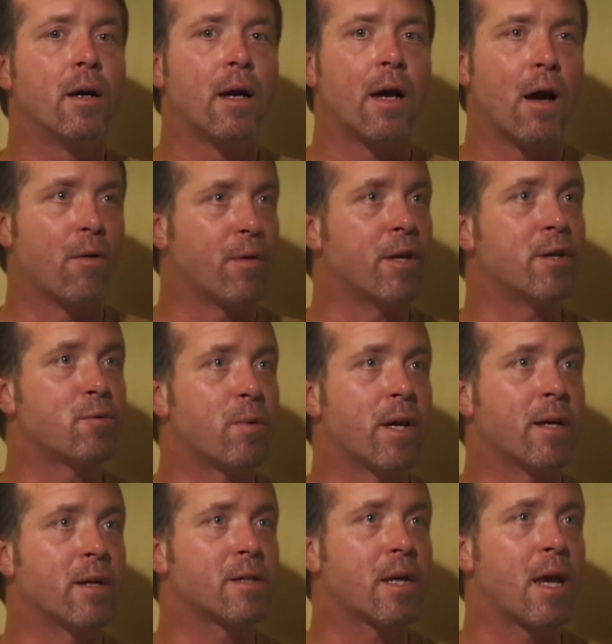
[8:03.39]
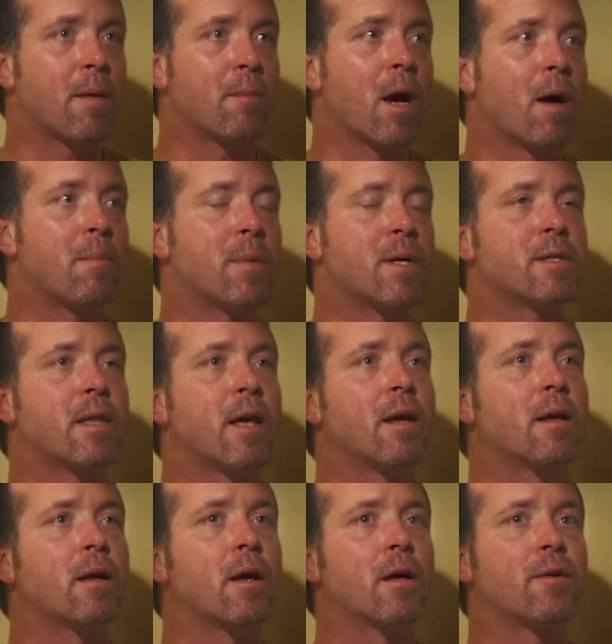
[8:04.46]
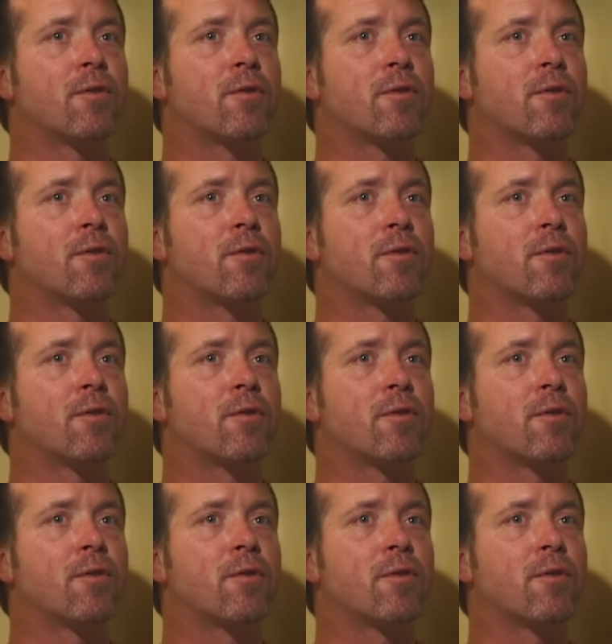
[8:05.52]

How these readings came up is that uh,